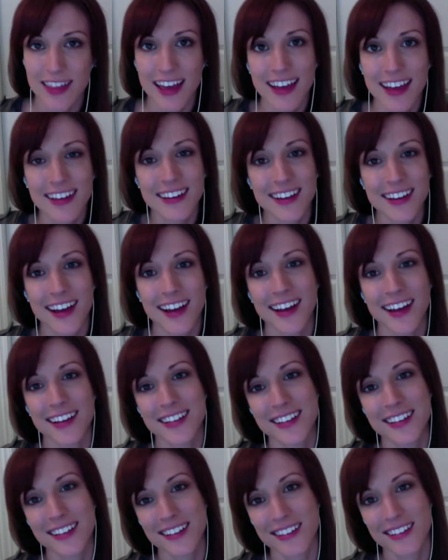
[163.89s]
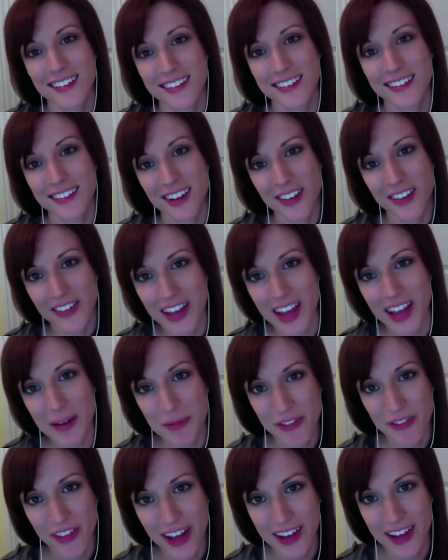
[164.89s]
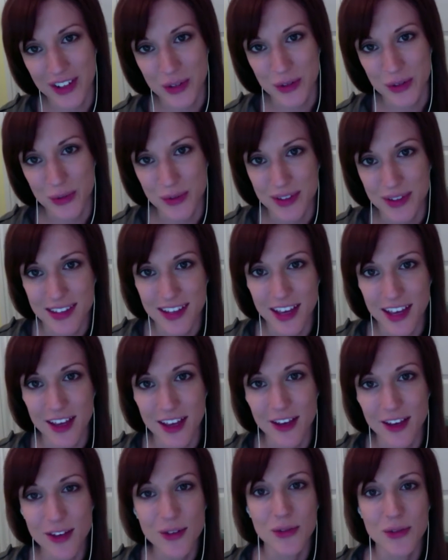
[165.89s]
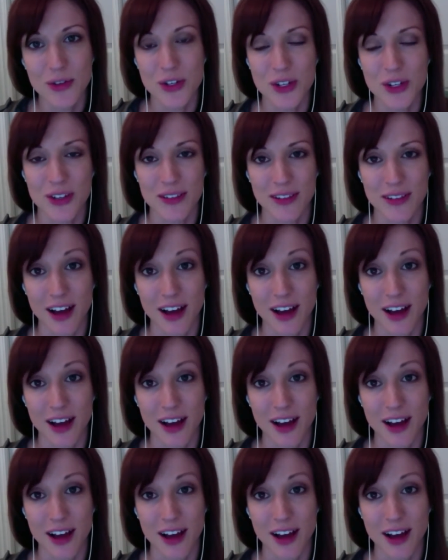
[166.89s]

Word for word: then I had to learn off-camera flash, which was a huge,